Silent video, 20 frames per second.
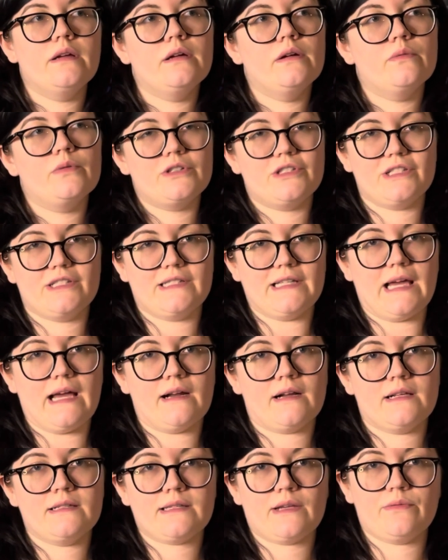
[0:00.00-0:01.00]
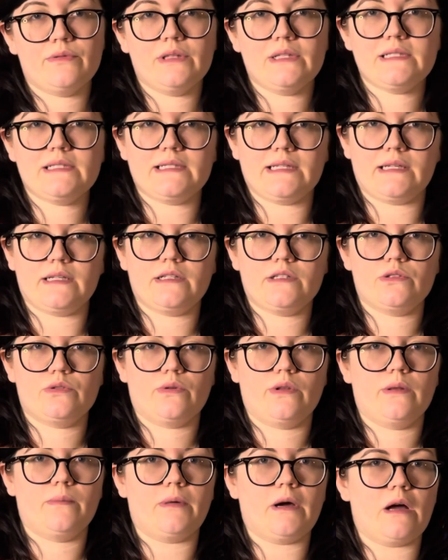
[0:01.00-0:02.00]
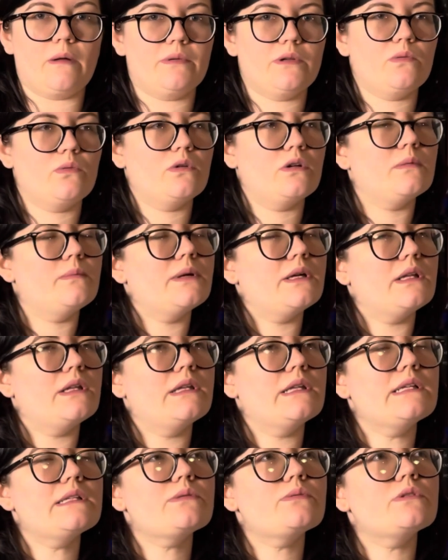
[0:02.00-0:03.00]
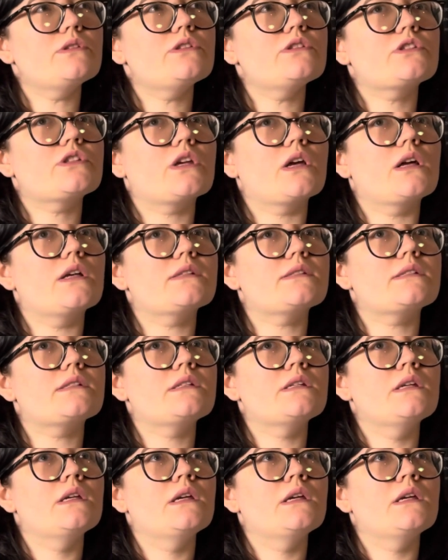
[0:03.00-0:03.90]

which is sad because I really did enjoy the Poppy War, but this was just